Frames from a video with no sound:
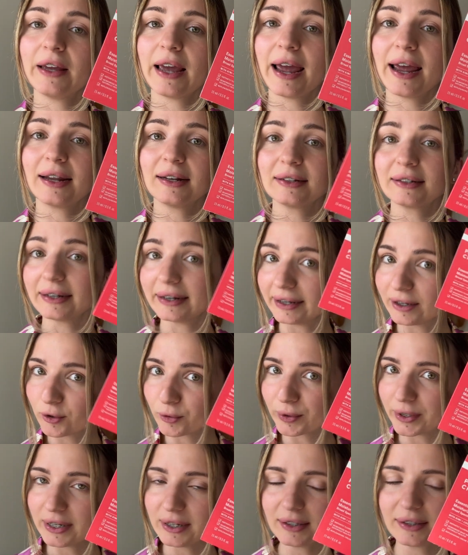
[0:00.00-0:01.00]
and
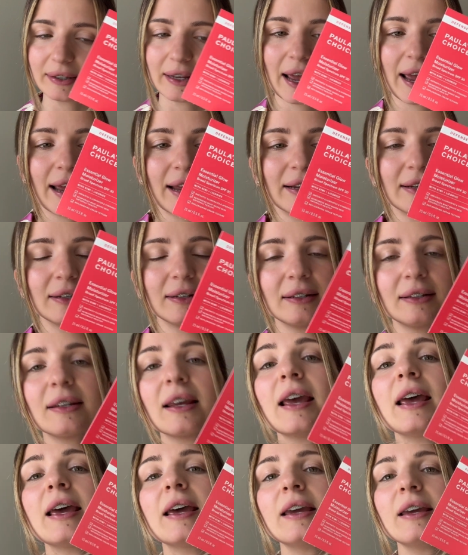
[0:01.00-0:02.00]
licorice, and
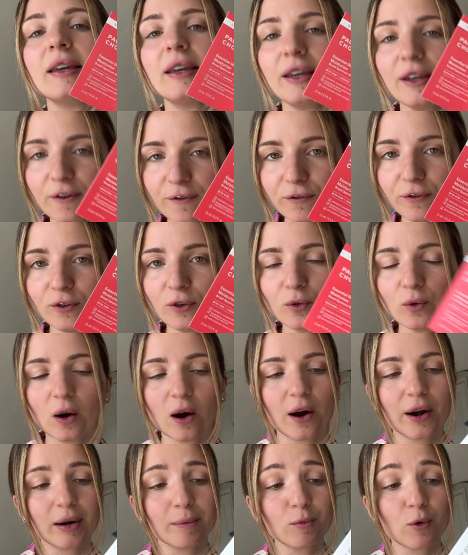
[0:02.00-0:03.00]
if you
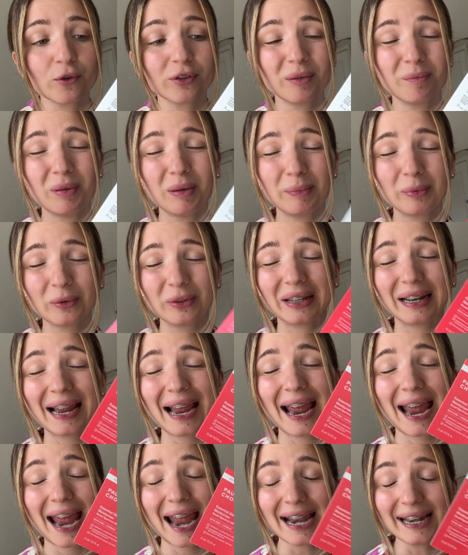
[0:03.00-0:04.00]
are among the people that
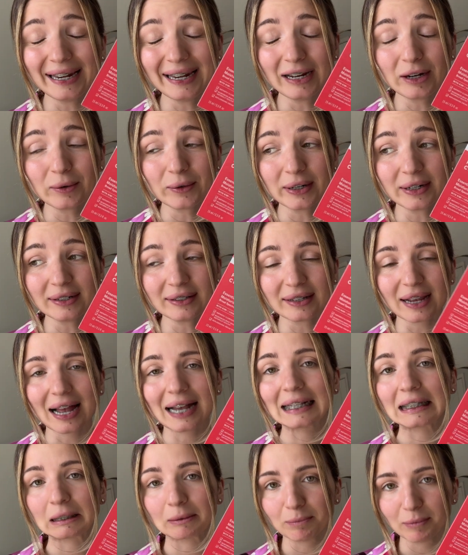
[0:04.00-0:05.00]
hate licorice,
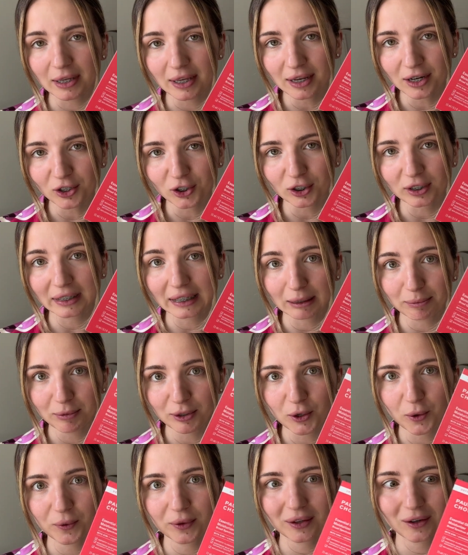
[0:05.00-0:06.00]
as me, just let me
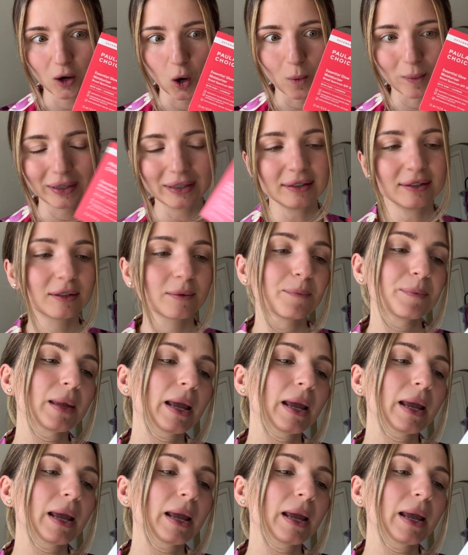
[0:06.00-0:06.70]
know in the comments.